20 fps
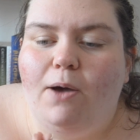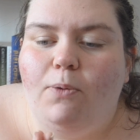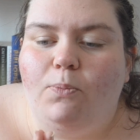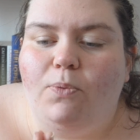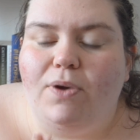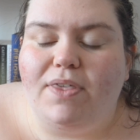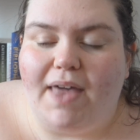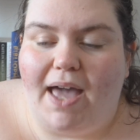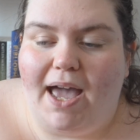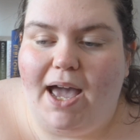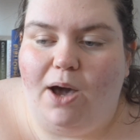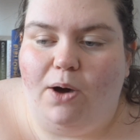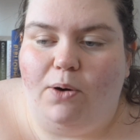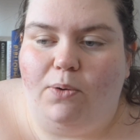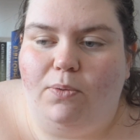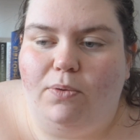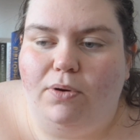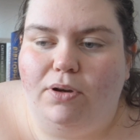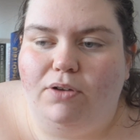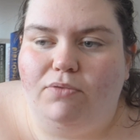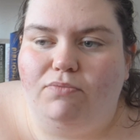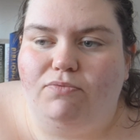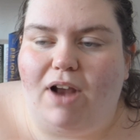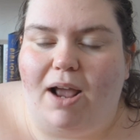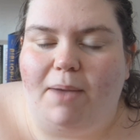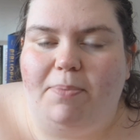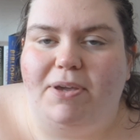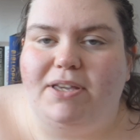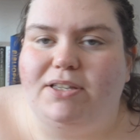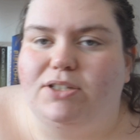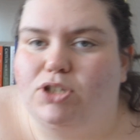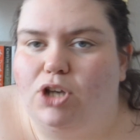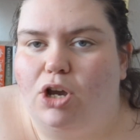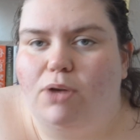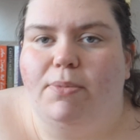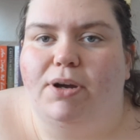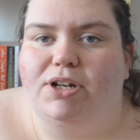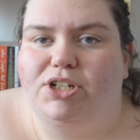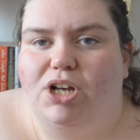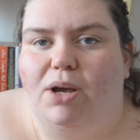without wrapping so
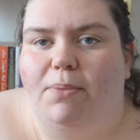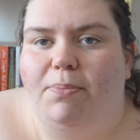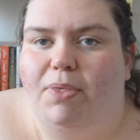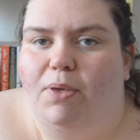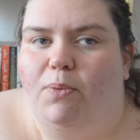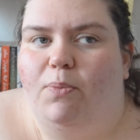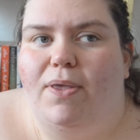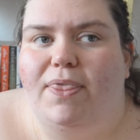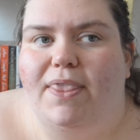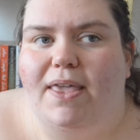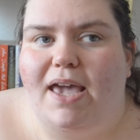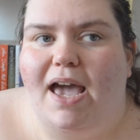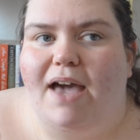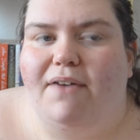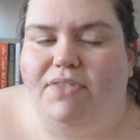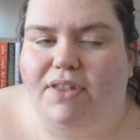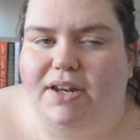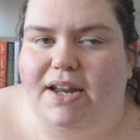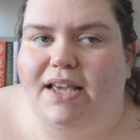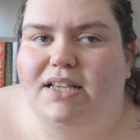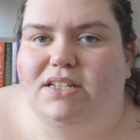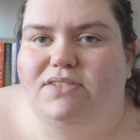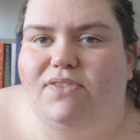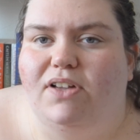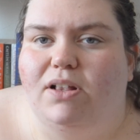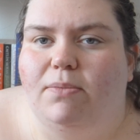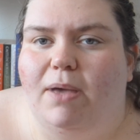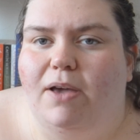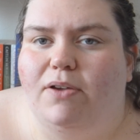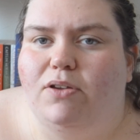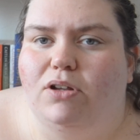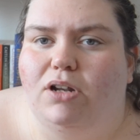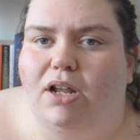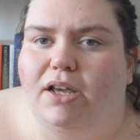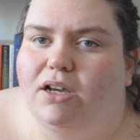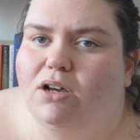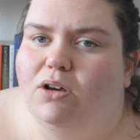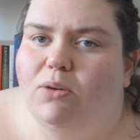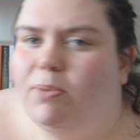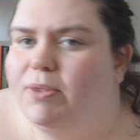much up that when they have the next film out, you're
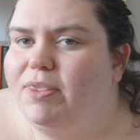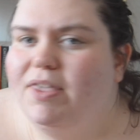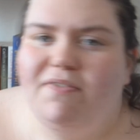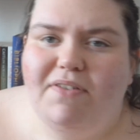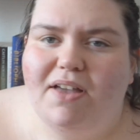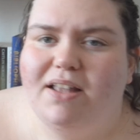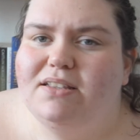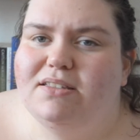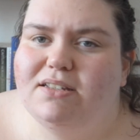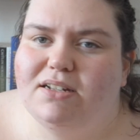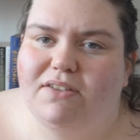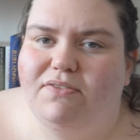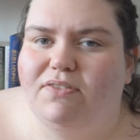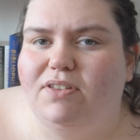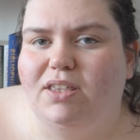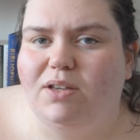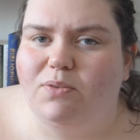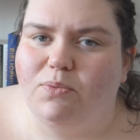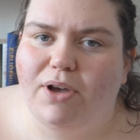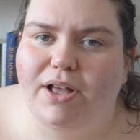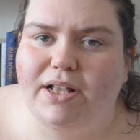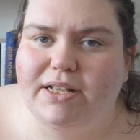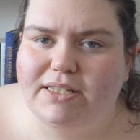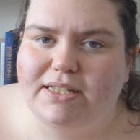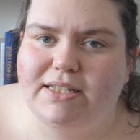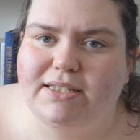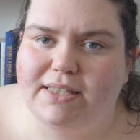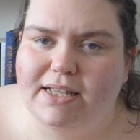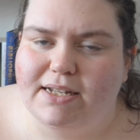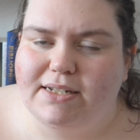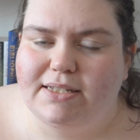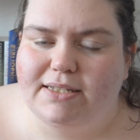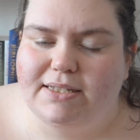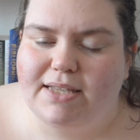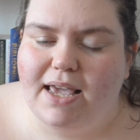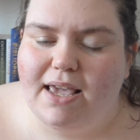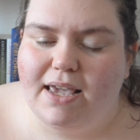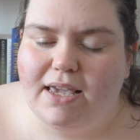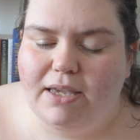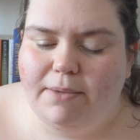like, oh, but they've answered everything. What else is there to
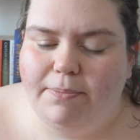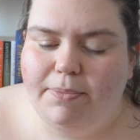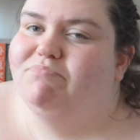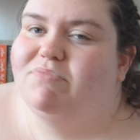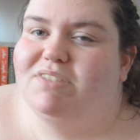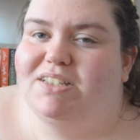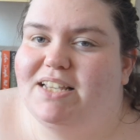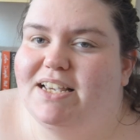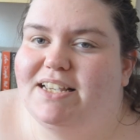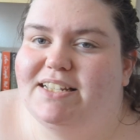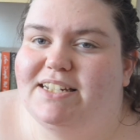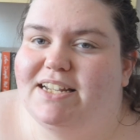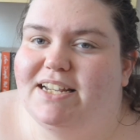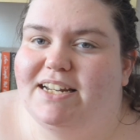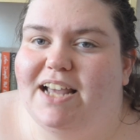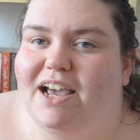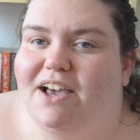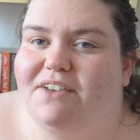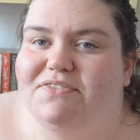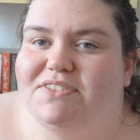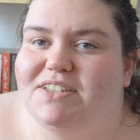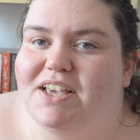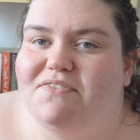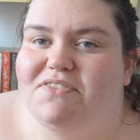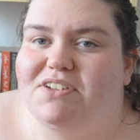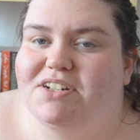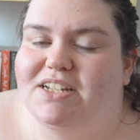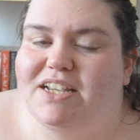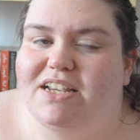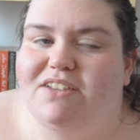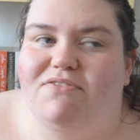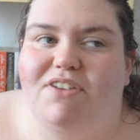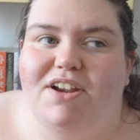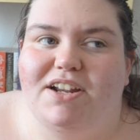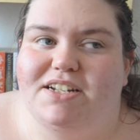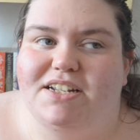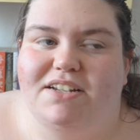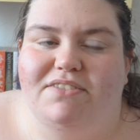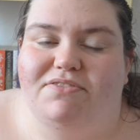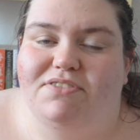say? 16 out of 17
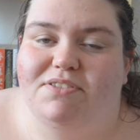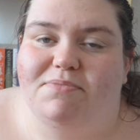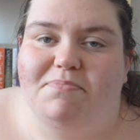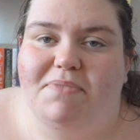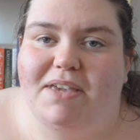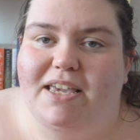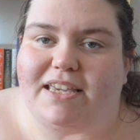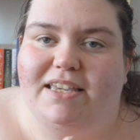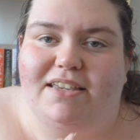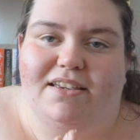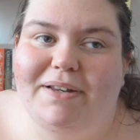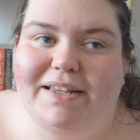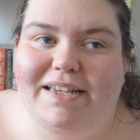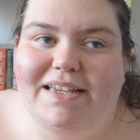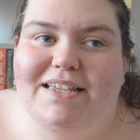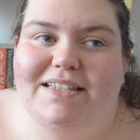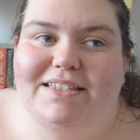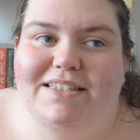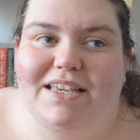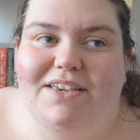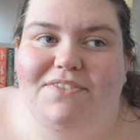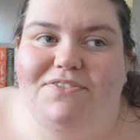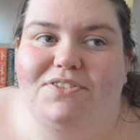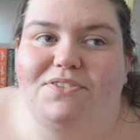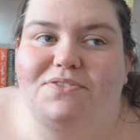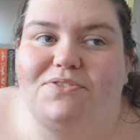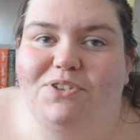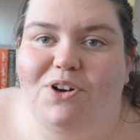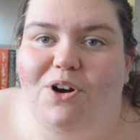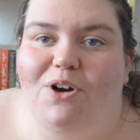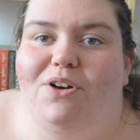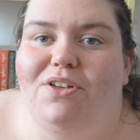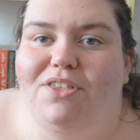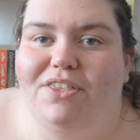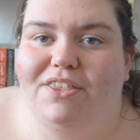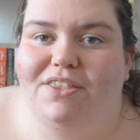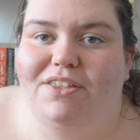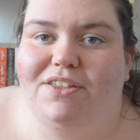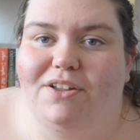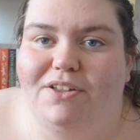rating from me. Please, if you've
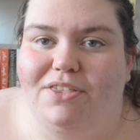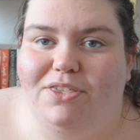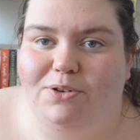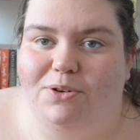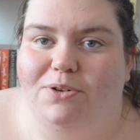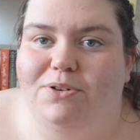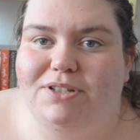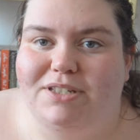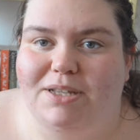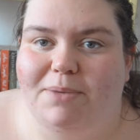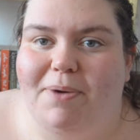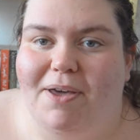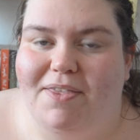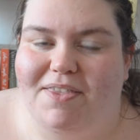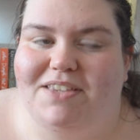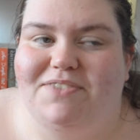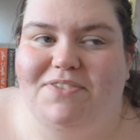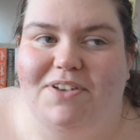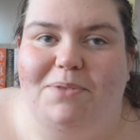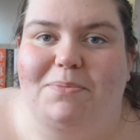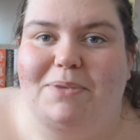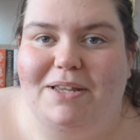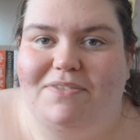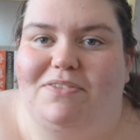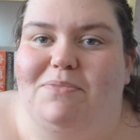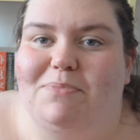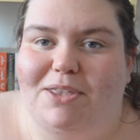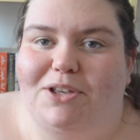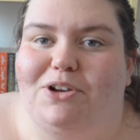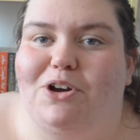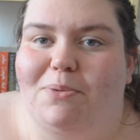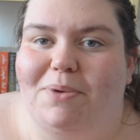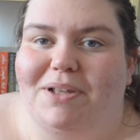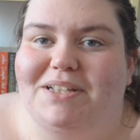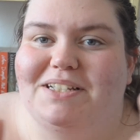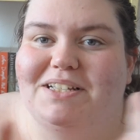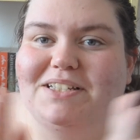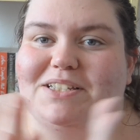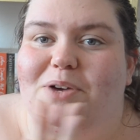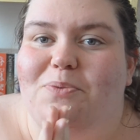got thoughts about this film, leave them in the
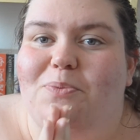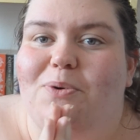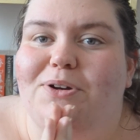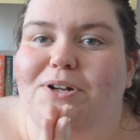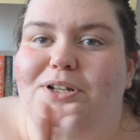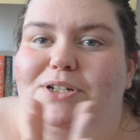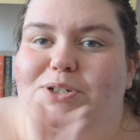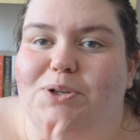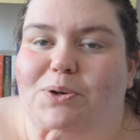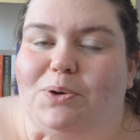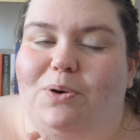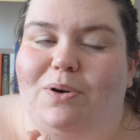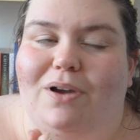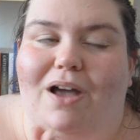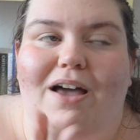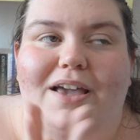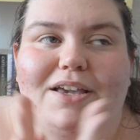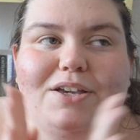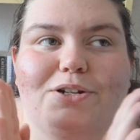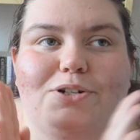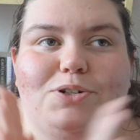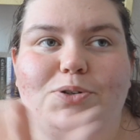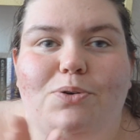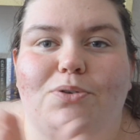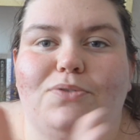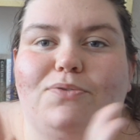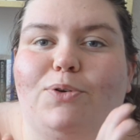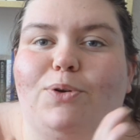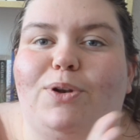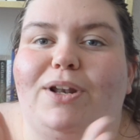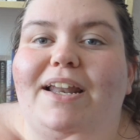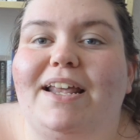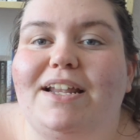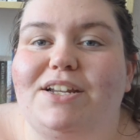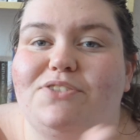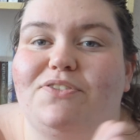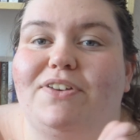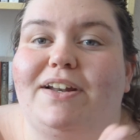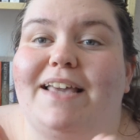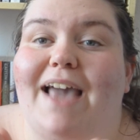comments, because I want to talk. I could talk for
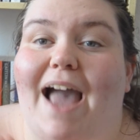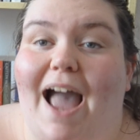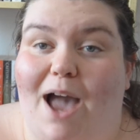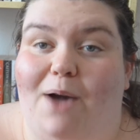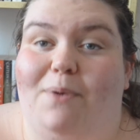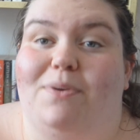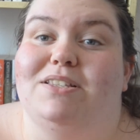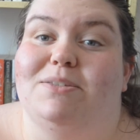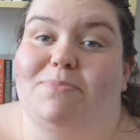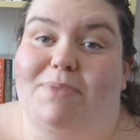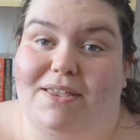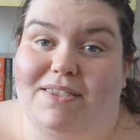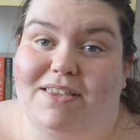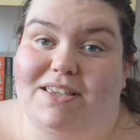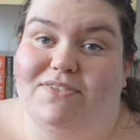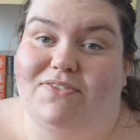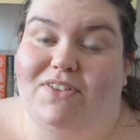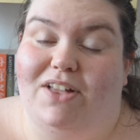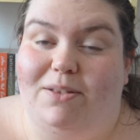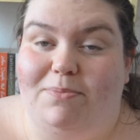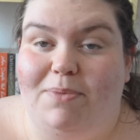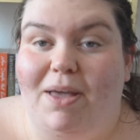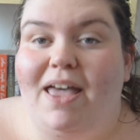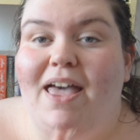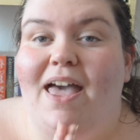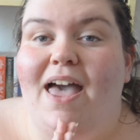literally hours about this film,